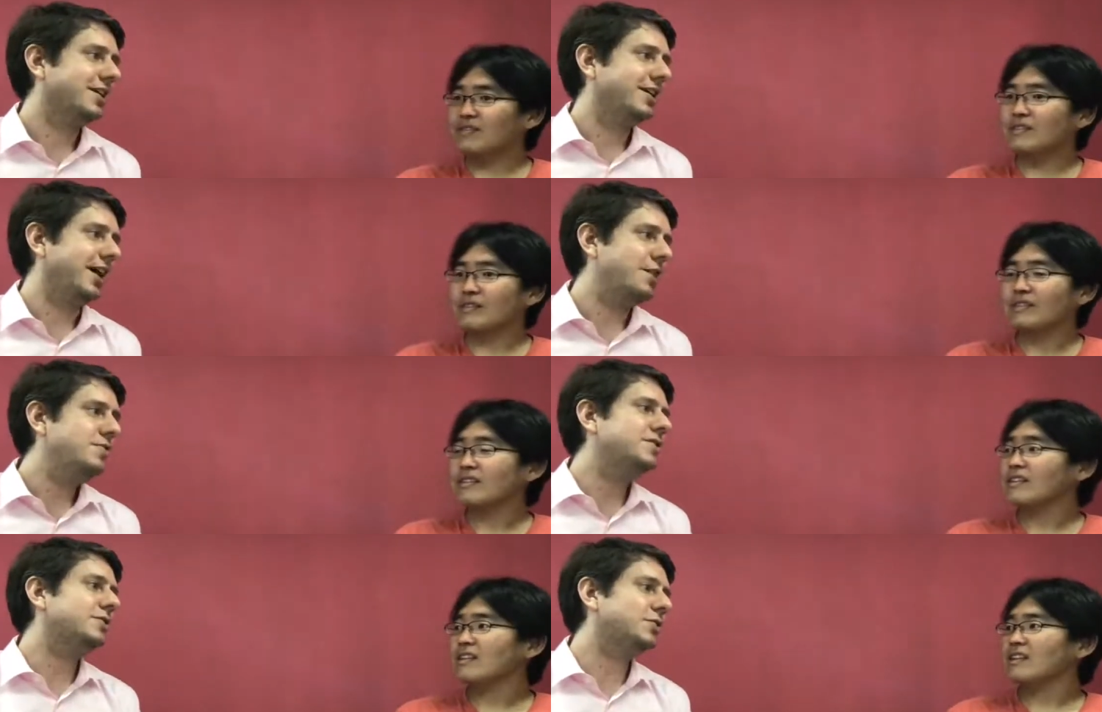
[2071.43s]
Speaker 1: and
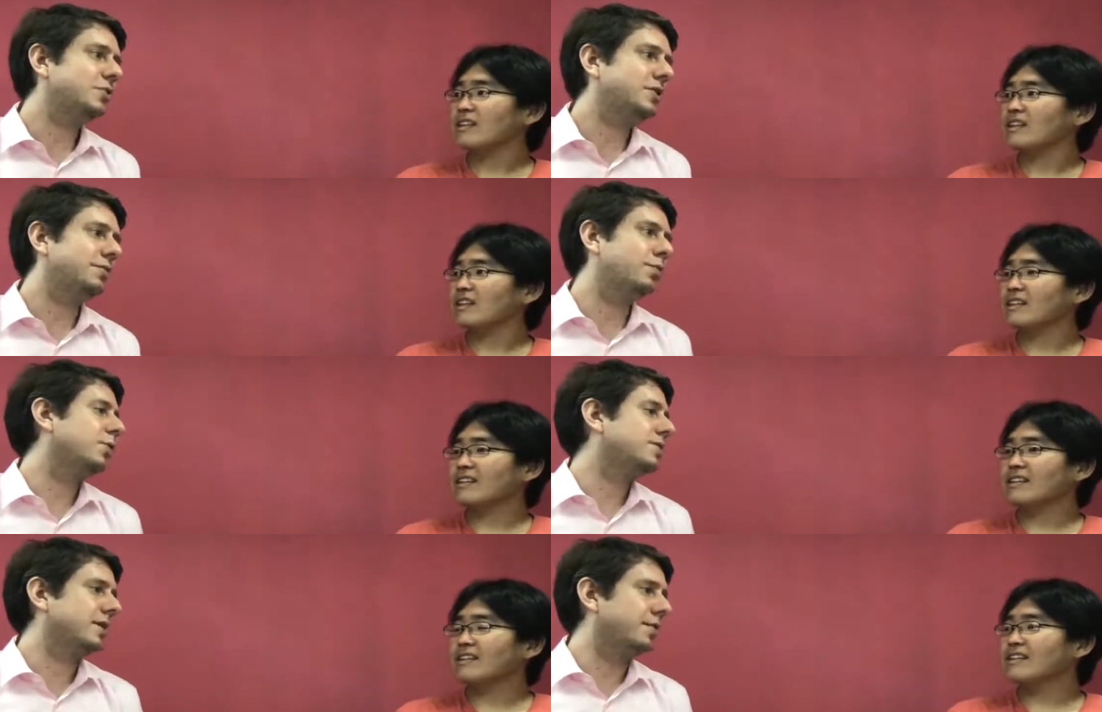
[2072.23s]
we saw it
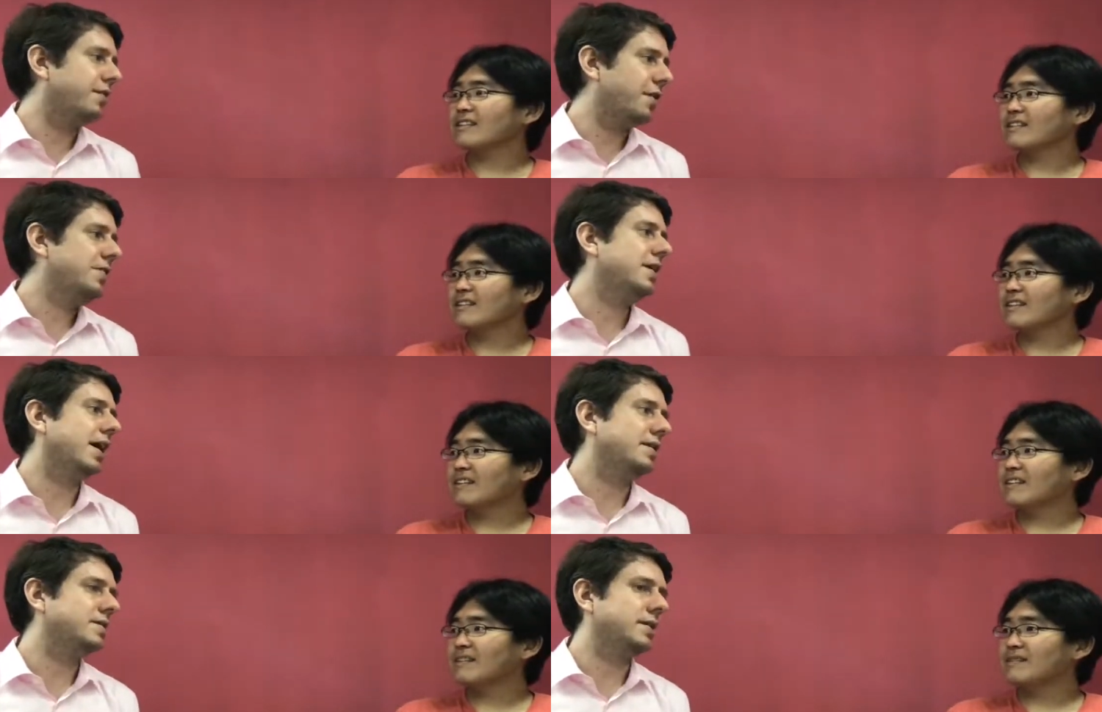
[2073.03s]
works like very
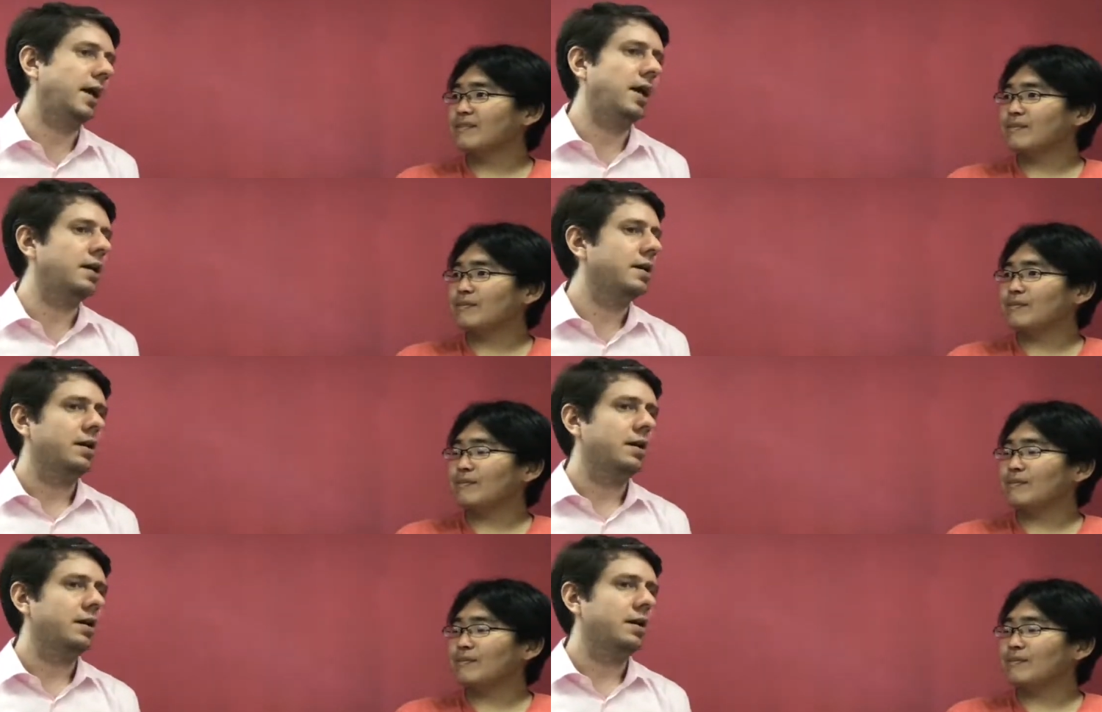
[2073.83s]
nice. And